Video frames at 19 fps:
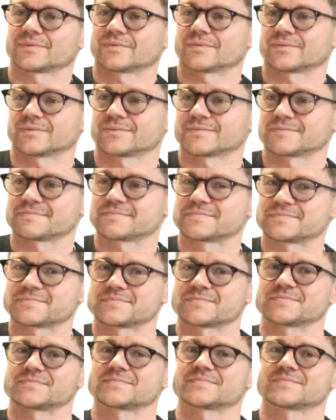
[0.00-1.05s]

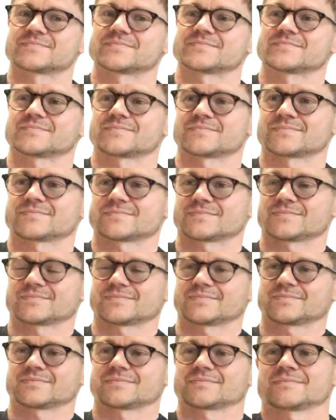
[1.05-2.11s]

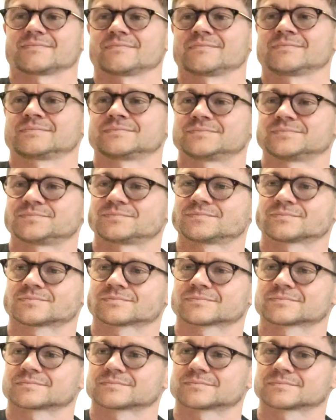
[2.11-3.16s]

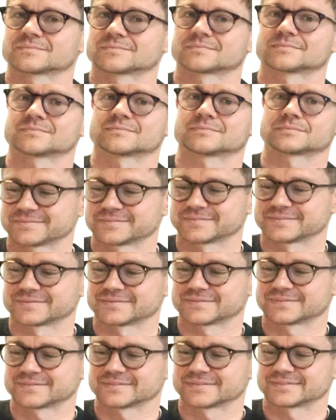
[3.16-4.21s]

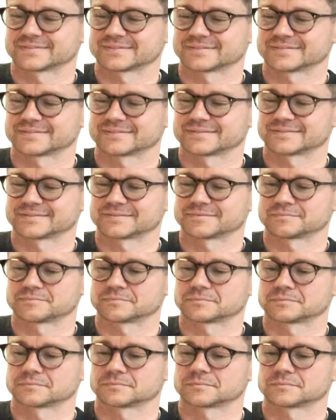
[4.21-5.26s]

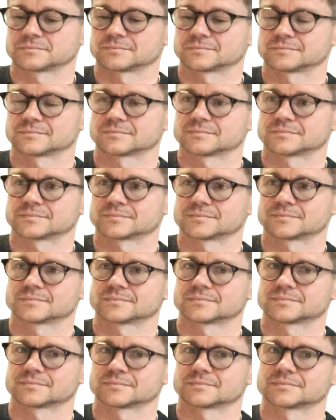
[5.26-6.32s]

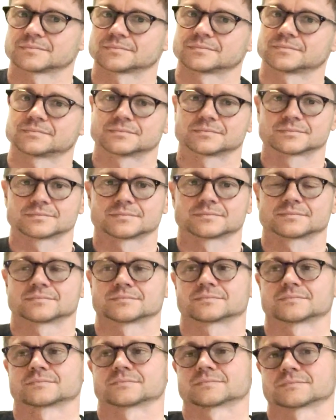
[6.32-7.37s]

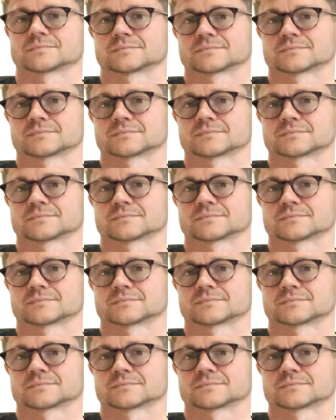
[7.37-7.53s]
This person isn't speaking.